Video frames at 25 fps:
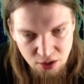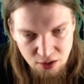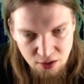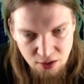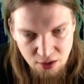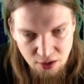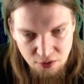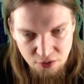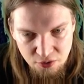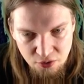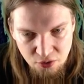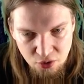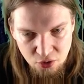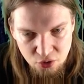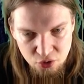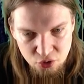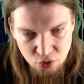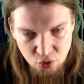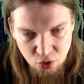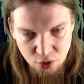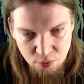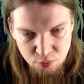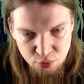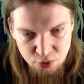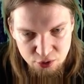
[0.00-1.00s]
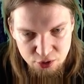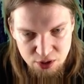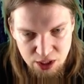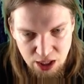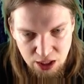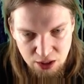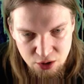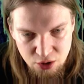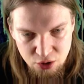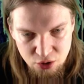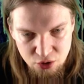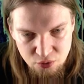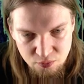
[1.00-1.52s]
I thought you
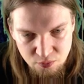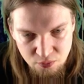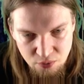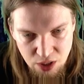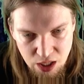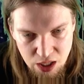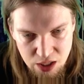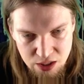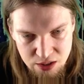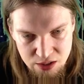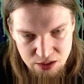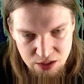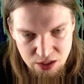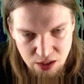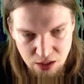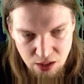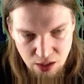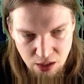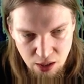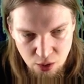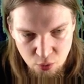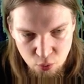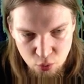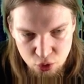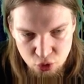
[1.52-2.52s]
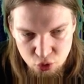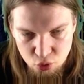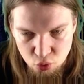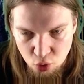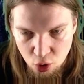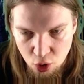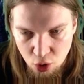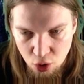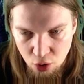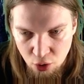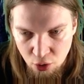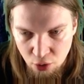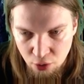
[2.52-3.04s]
unprotected. I see that I was
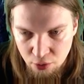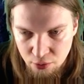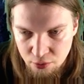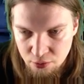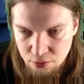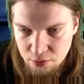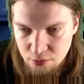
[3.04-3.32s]
wrong.